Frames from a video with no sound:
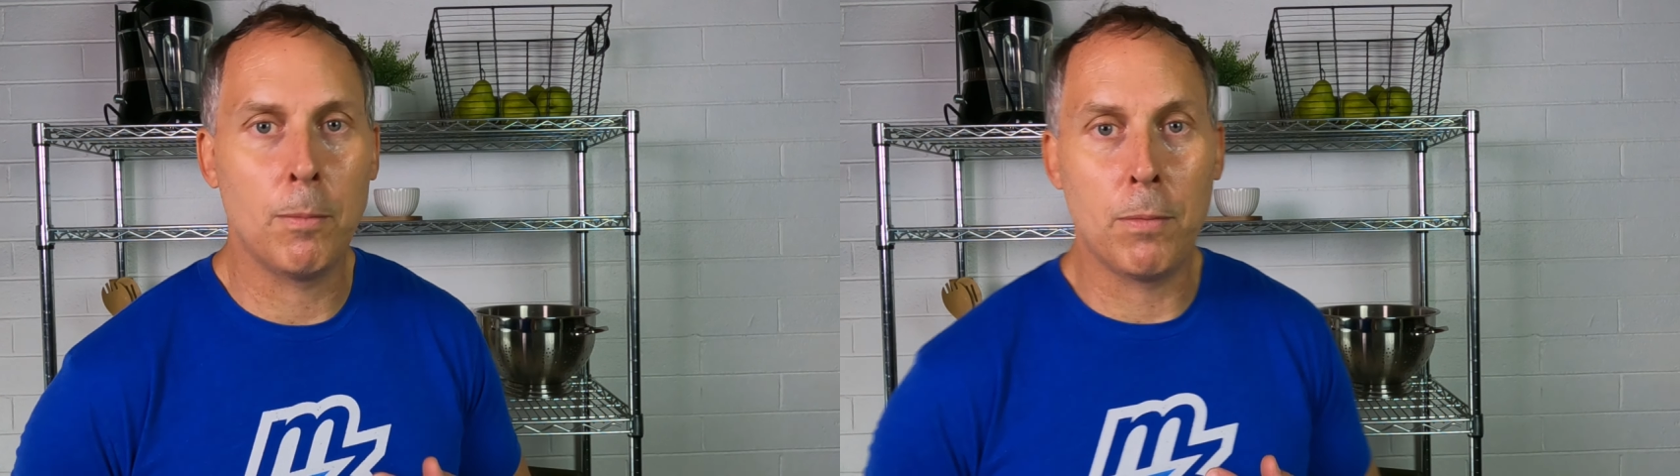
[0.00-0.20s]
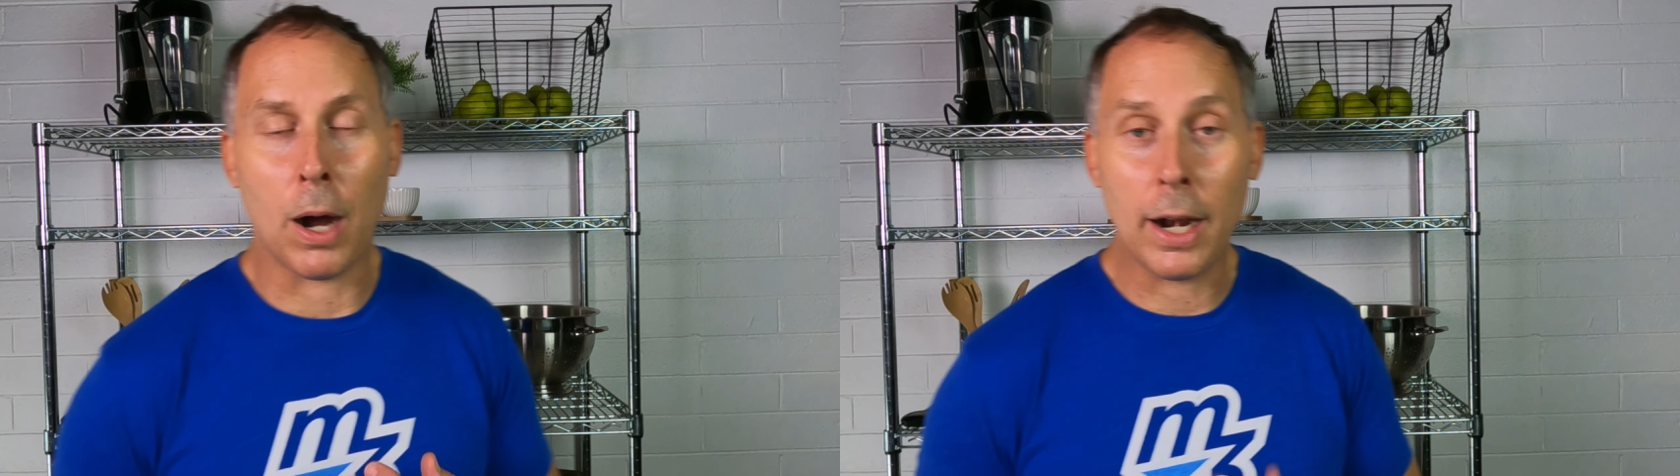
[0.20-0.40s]

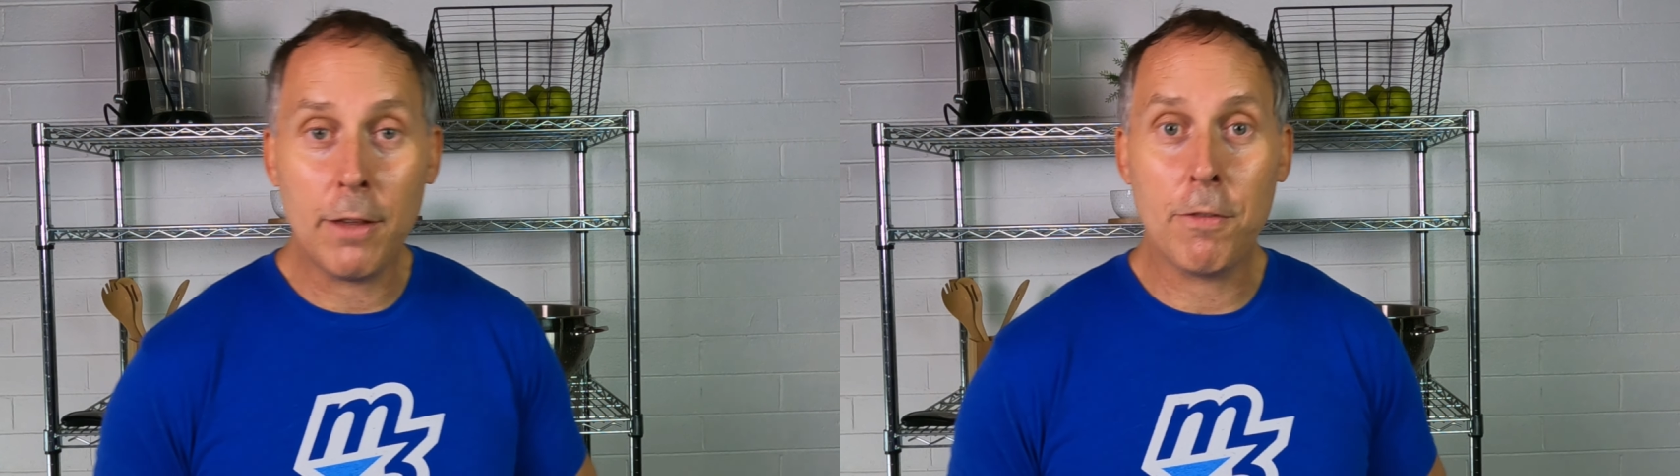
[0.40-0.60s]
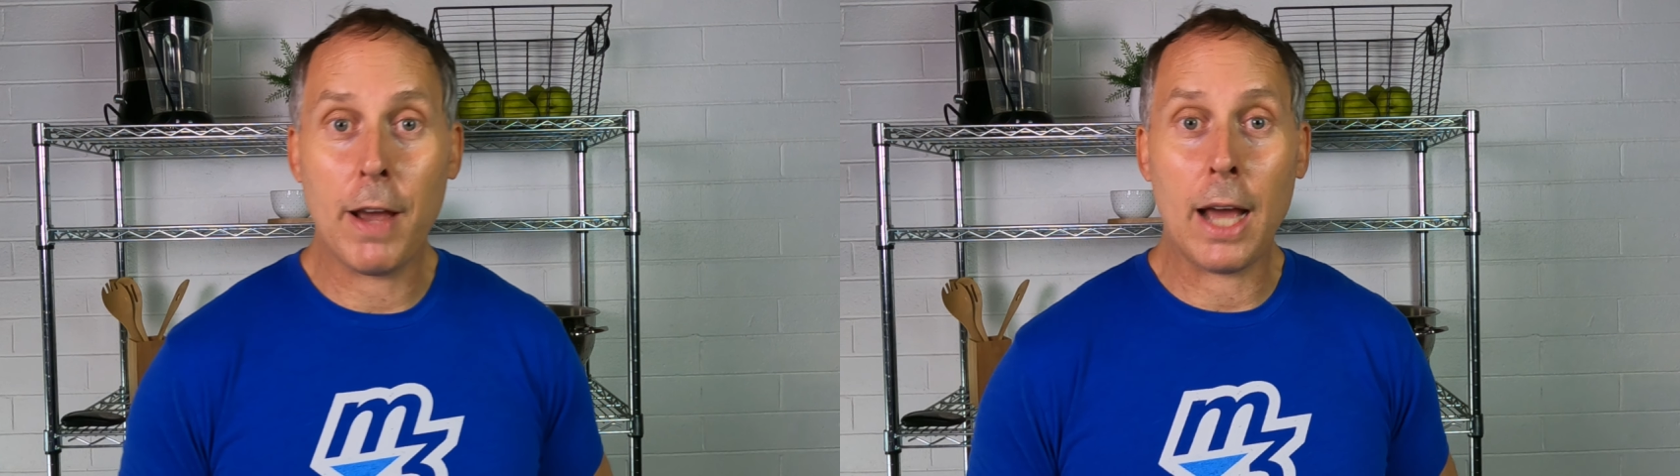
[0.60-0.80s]

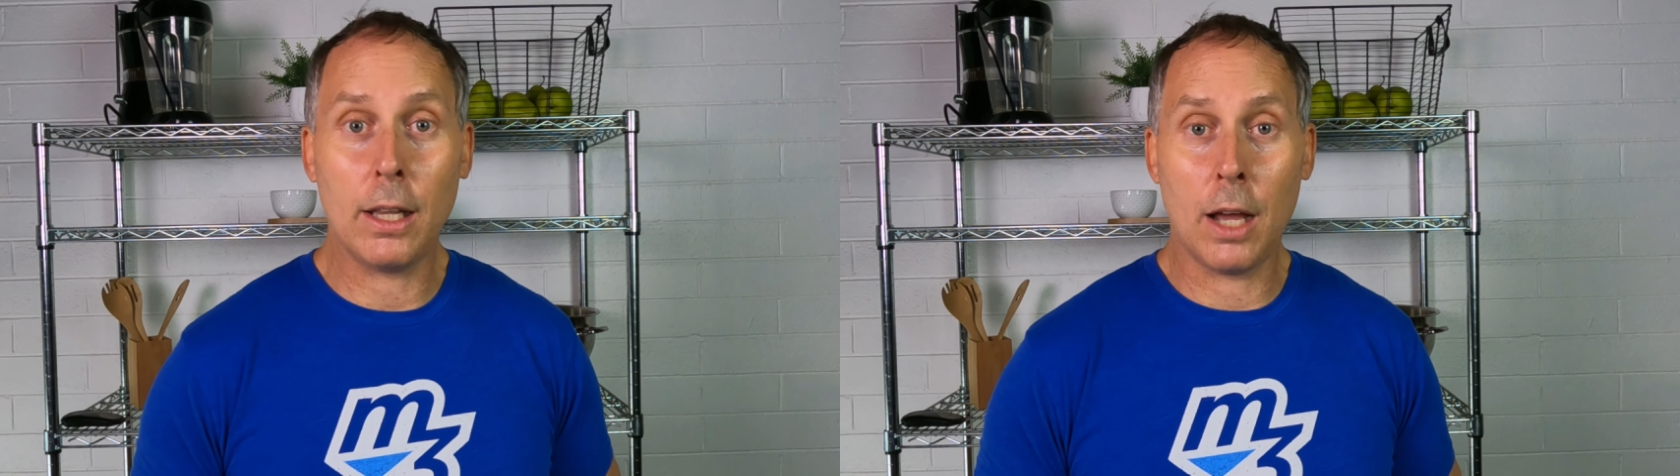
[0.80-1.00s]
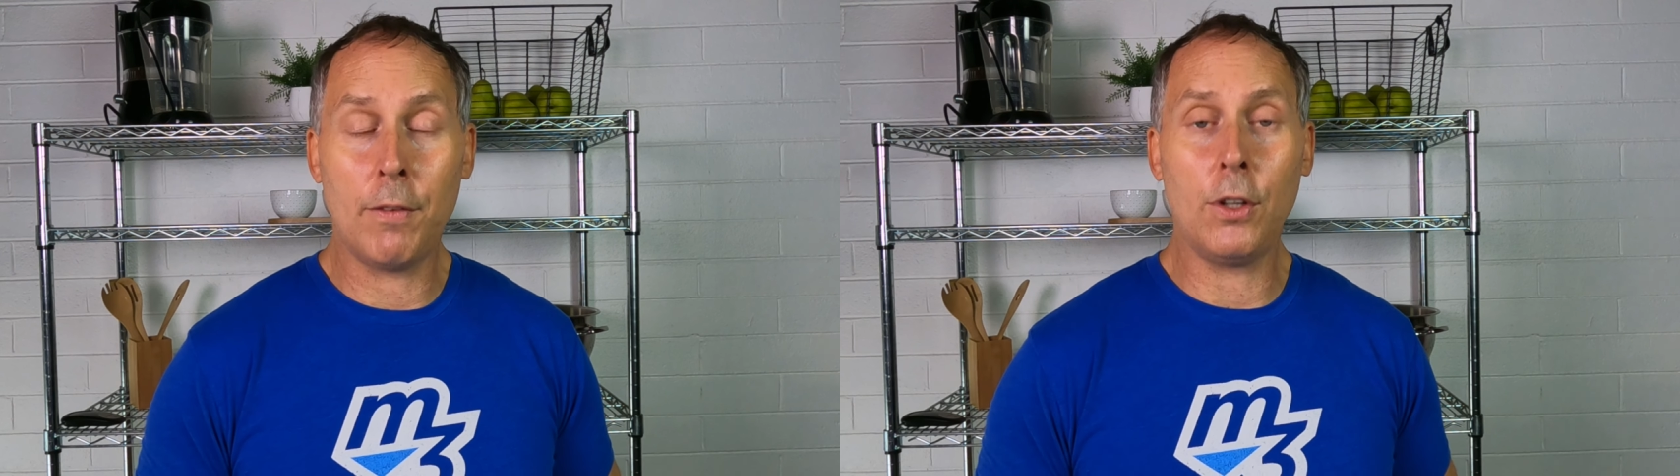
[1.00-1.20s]
body
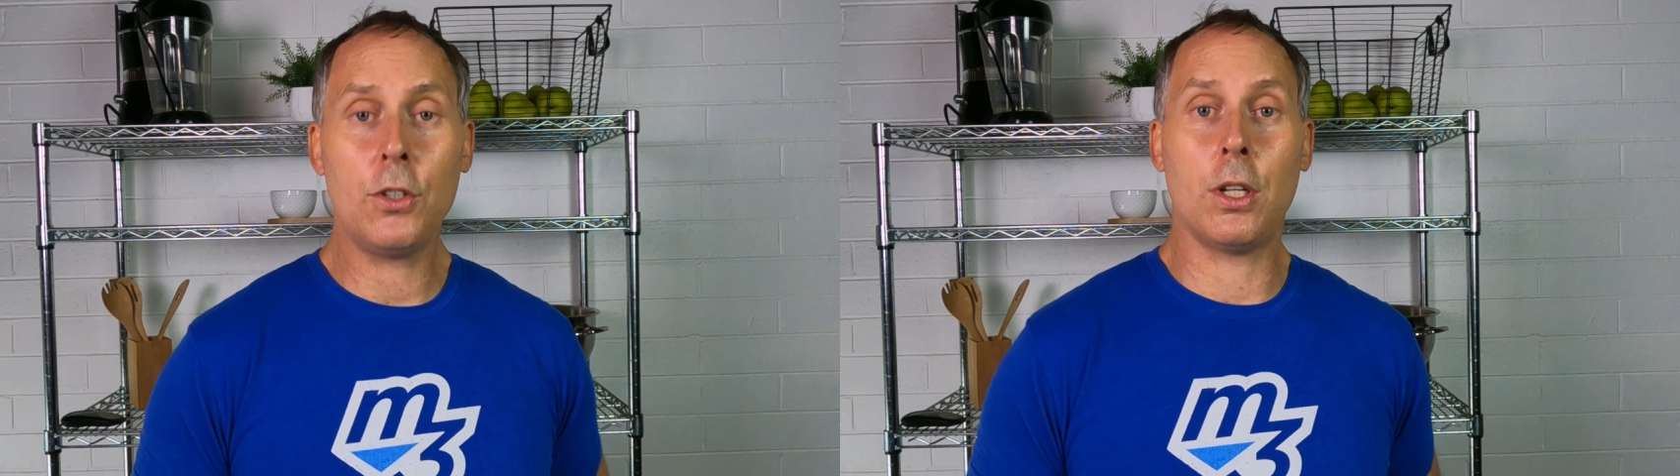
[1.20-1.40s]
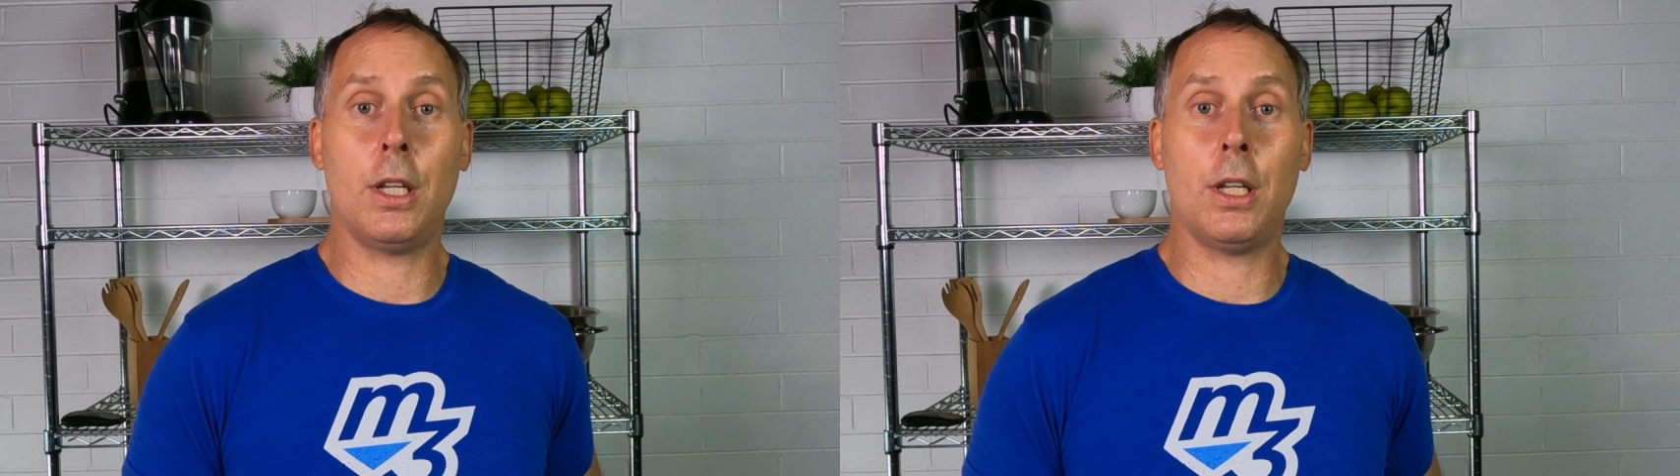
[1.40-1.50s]
fat levels,